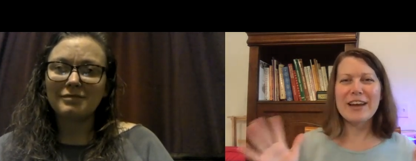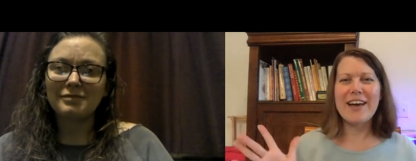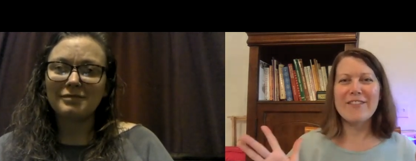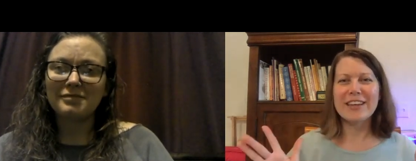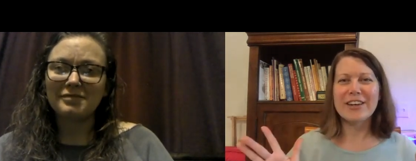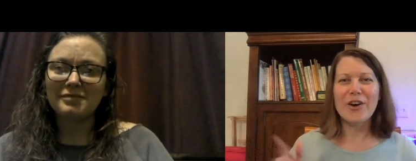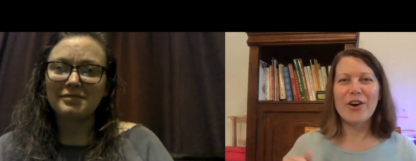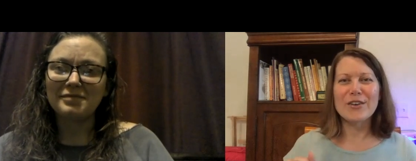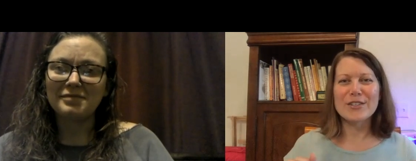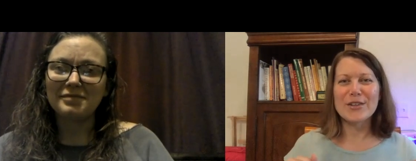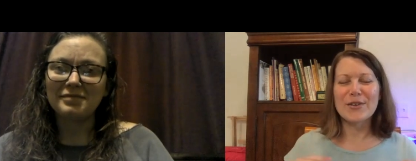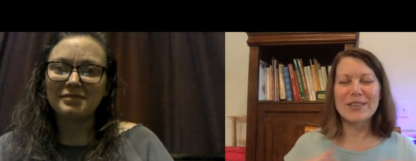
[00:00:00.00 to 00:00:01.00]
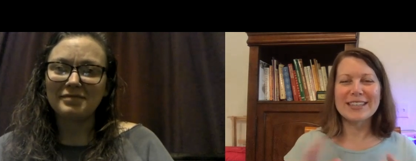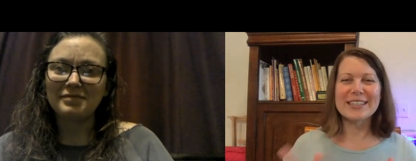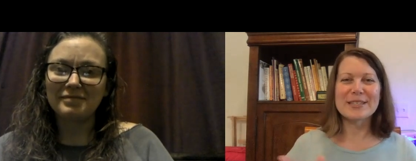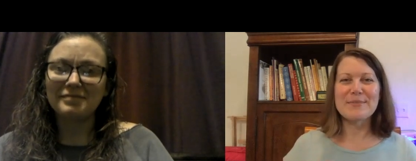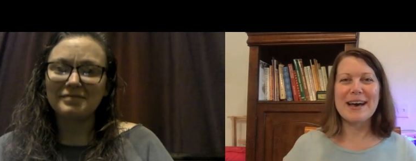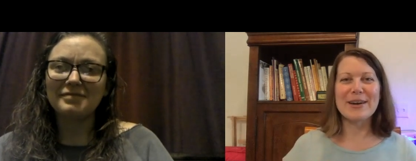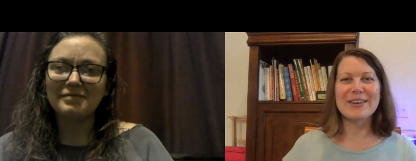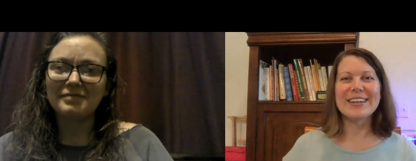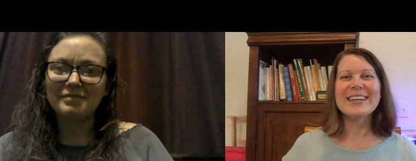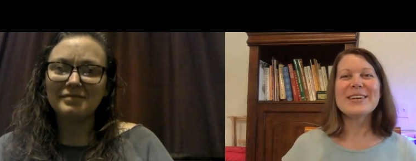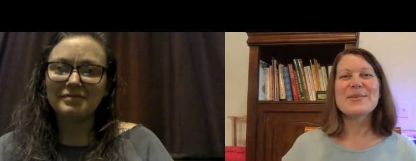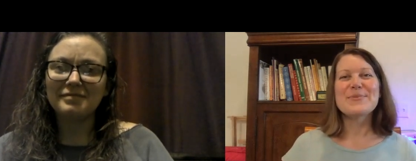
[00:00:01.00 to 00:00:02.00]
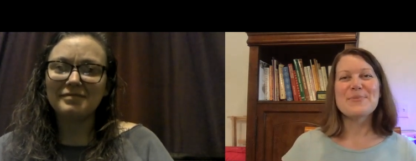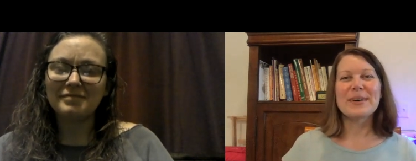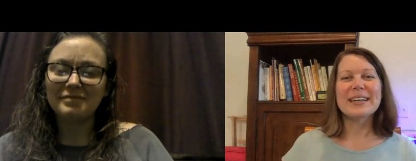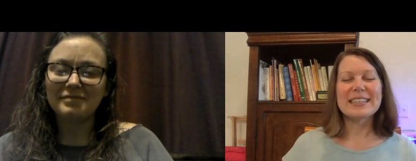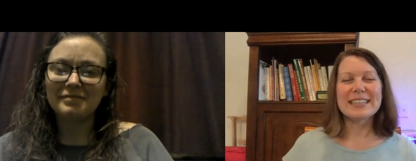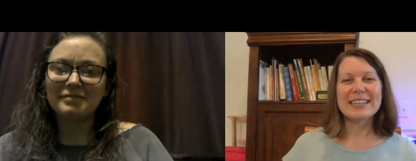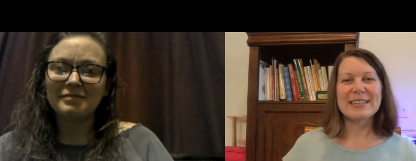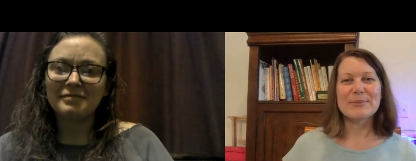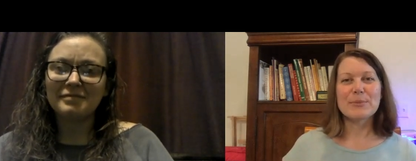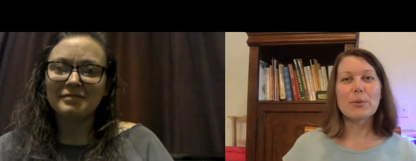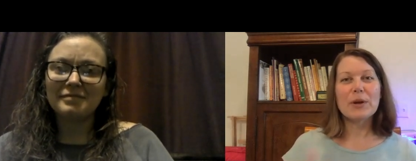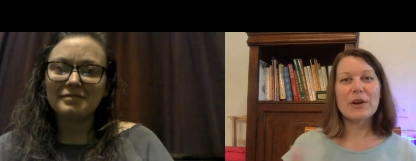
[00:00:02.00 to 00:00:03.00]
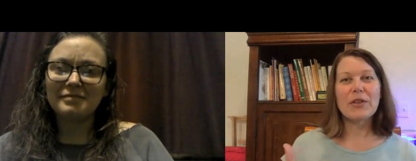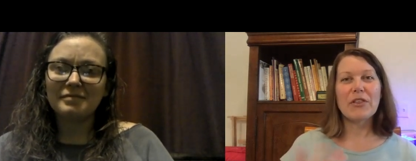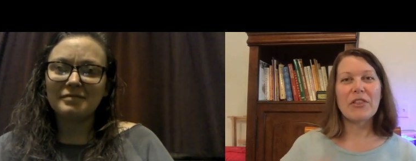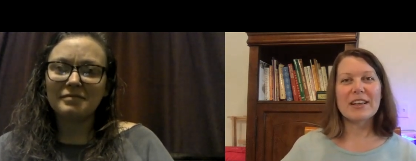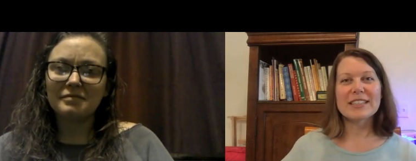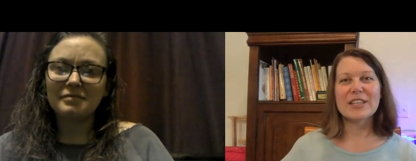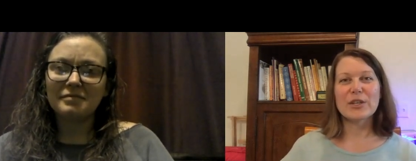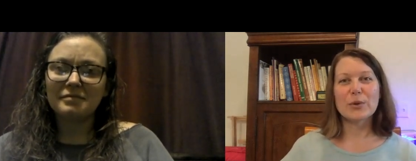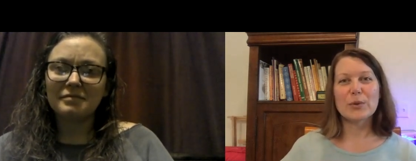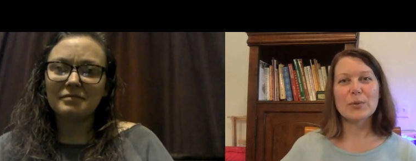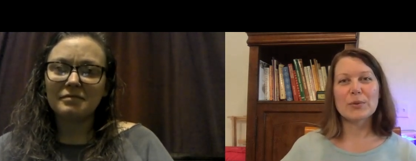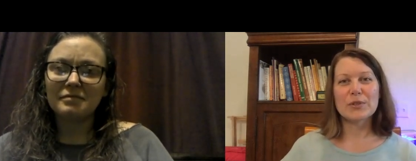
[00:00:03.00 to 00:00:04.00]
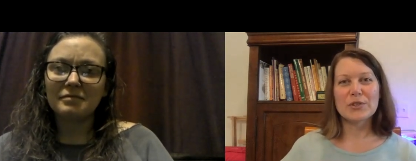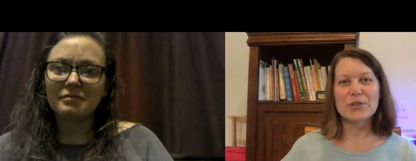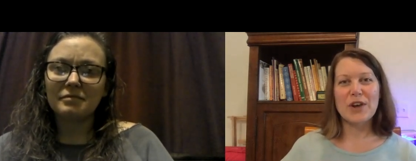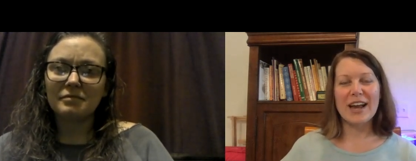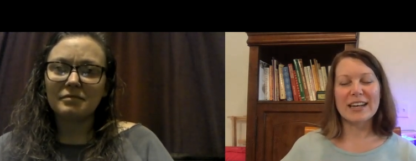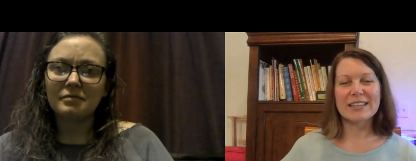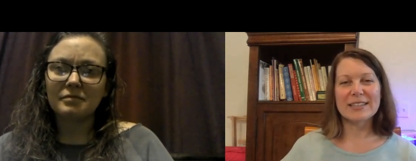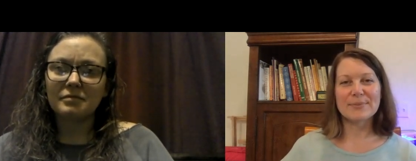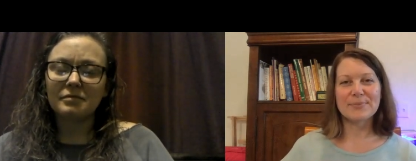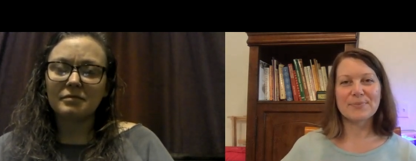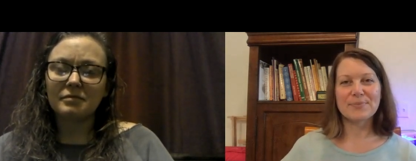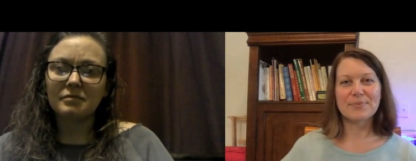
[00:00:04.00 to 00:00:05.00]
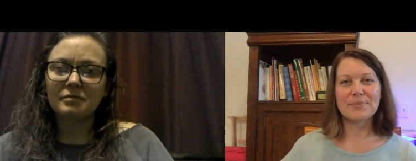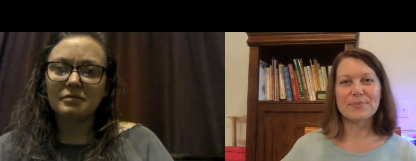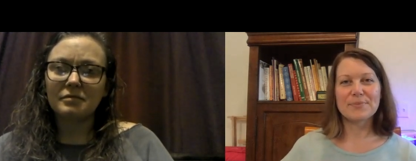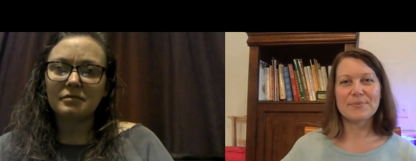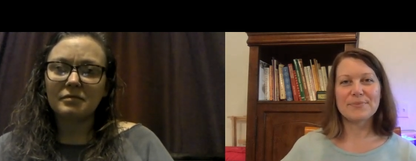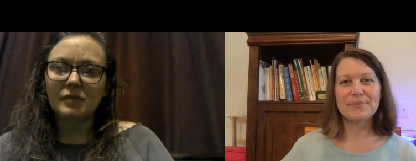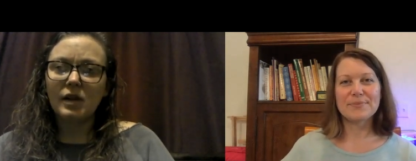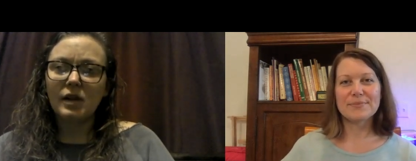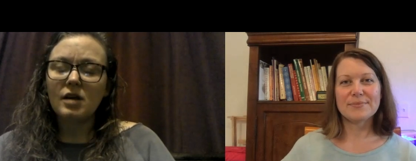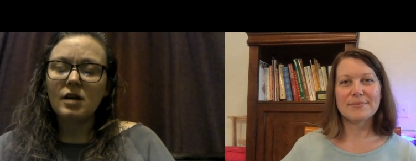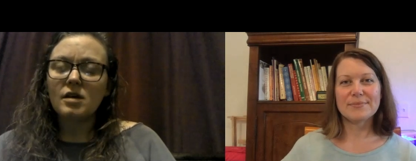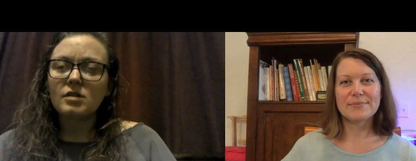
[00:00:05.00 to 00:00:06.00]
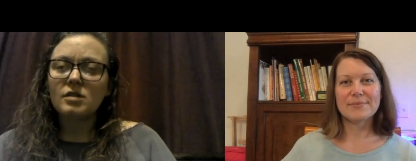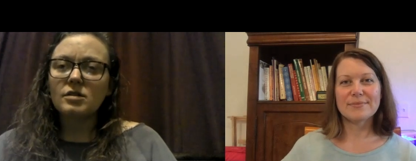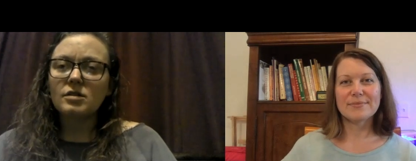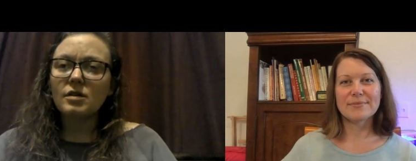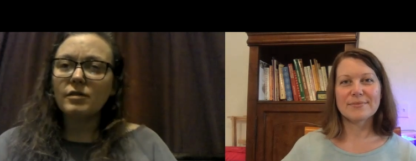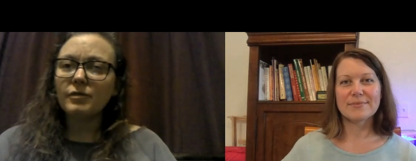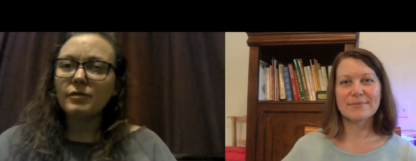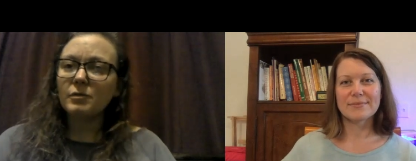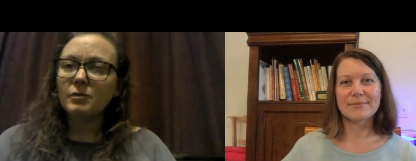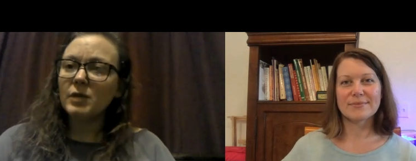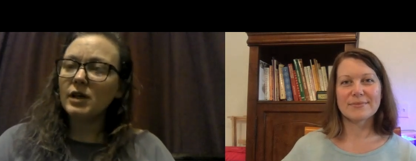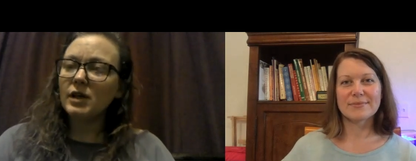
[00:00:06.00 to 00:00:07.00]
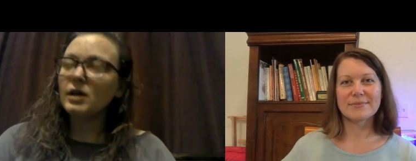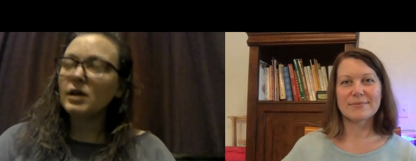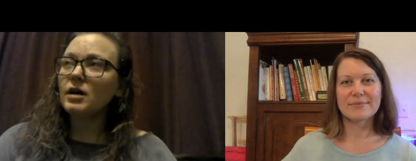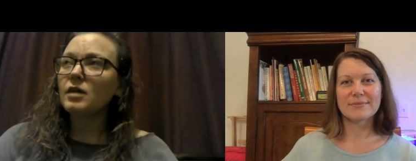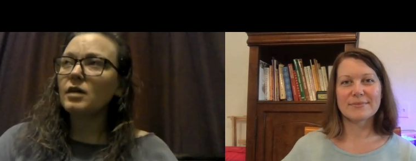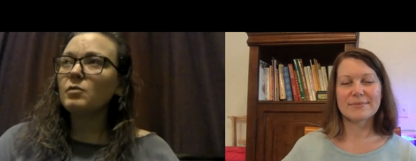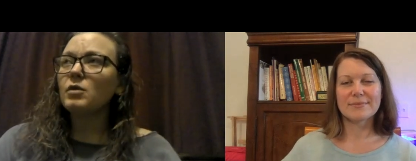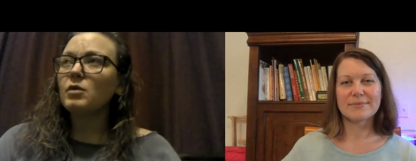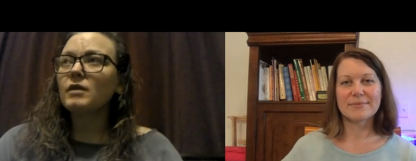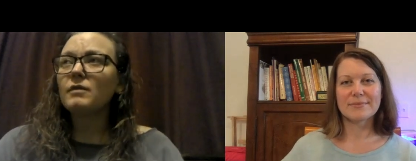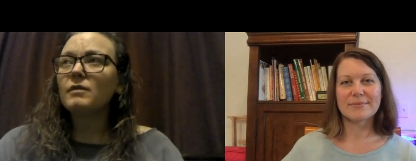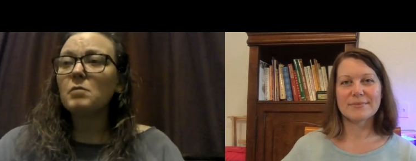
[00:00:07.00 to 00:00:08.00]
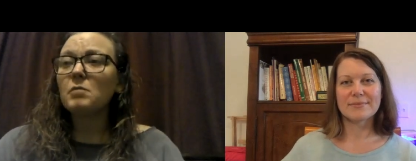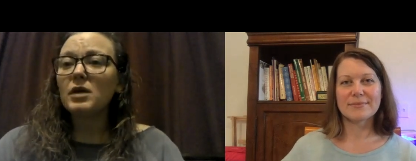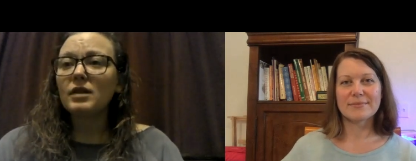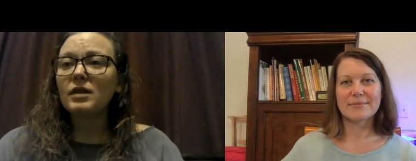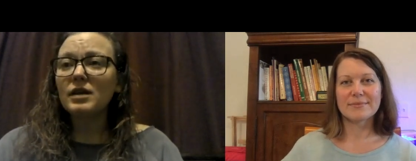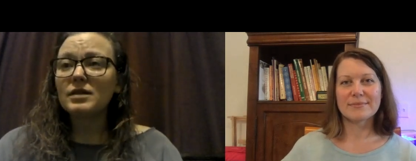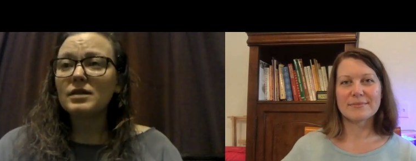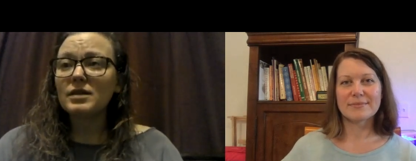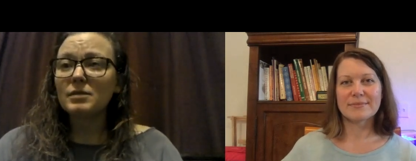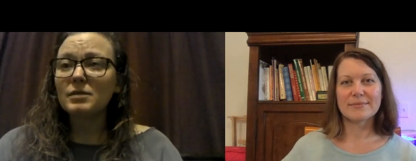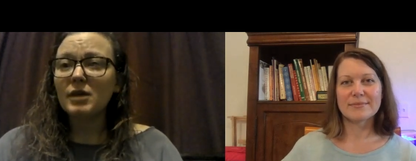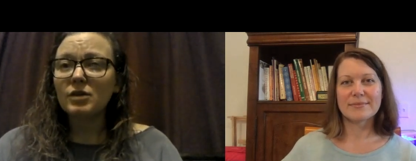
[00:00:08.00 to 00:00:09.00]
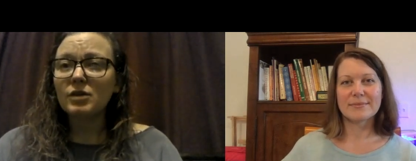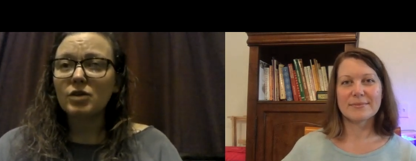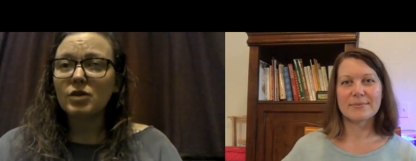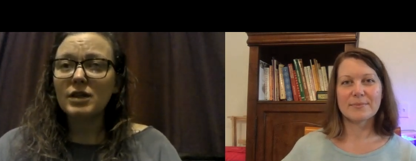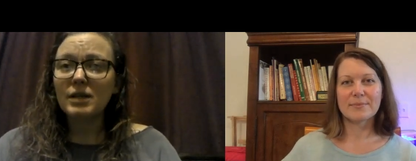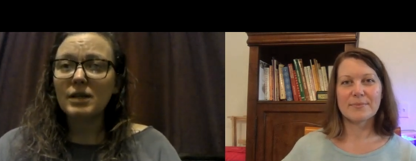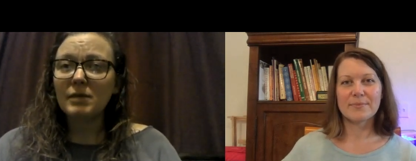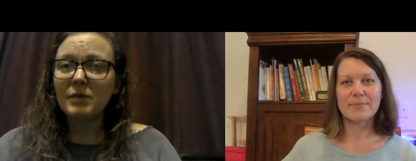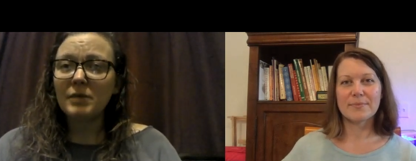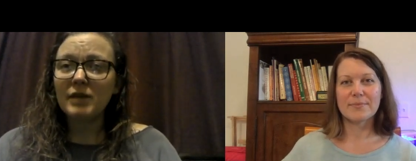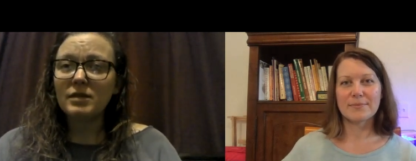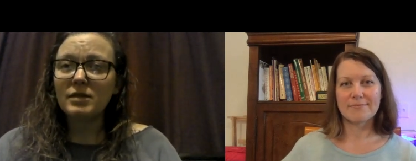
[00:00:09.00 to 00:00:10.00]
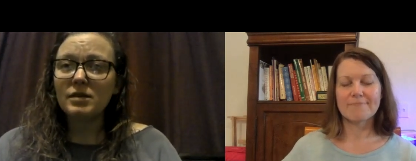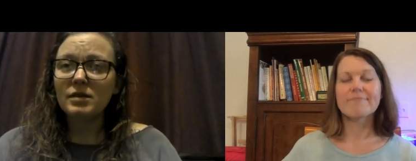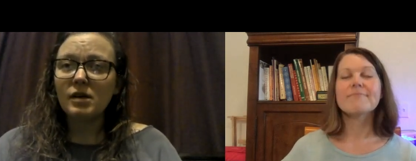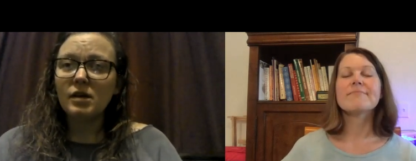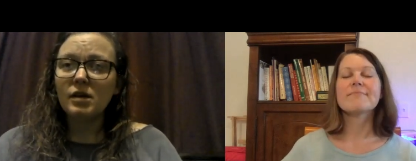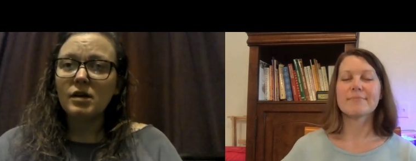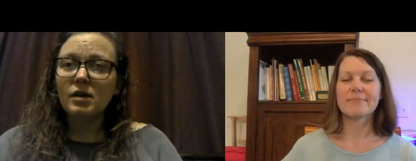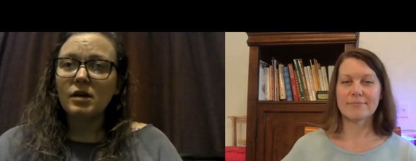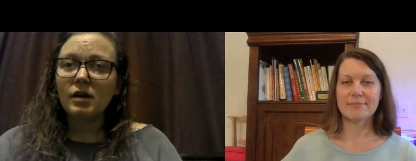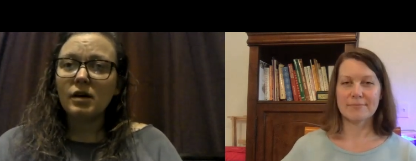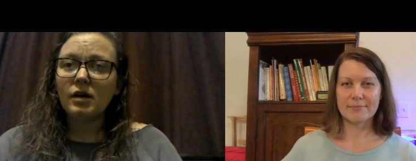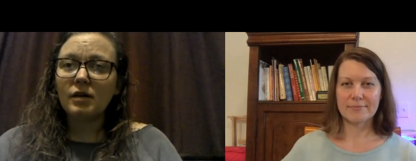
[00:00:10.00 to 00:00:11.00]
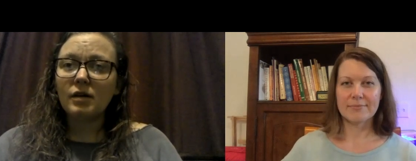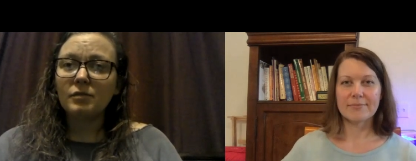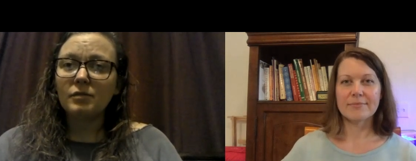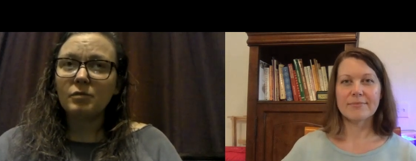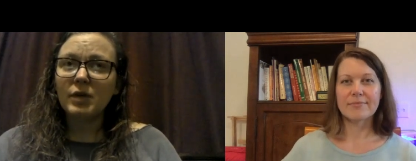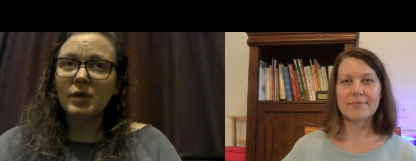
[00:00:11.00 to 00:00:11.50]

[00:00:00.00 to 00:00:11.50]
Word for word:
Speaker 1: have it at all, so it doesn't matter. But um, what are the things that you tracked?
Speaker 2: So for me, um, one of the big things is making sure I take my meds um, because it